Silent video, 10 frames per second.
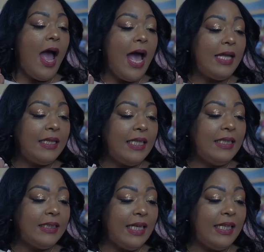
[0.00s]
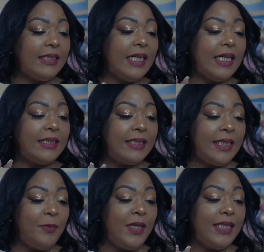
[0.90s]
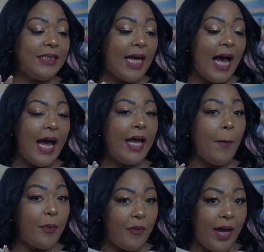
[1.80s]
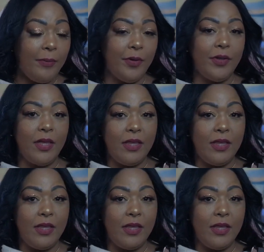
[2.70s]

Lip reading: And this is a seamless eye primer.